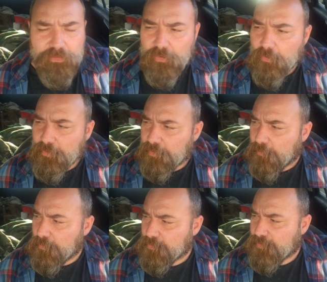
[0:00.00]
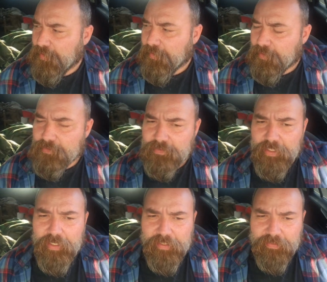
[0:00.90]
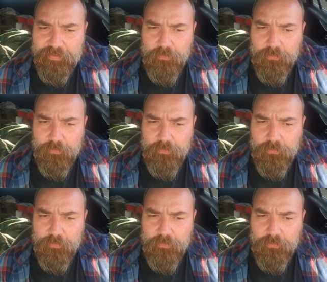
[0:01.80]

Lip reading: was told that they were just idiots and that